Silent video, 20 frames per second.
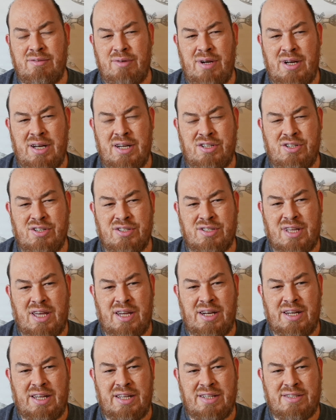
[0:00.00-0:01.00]
And it just
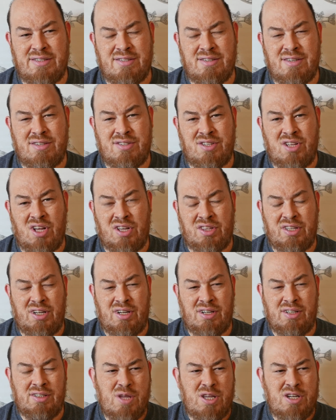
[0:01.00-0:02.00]
kind of gets stuck
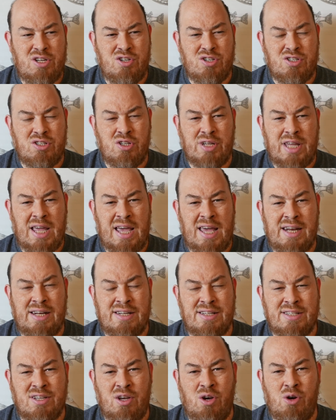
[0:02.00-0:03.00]
there. And you just look at it and
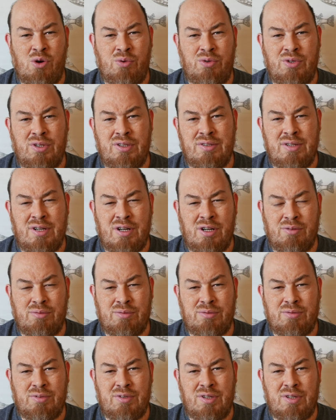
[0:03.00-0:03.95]
it's, oh, you know,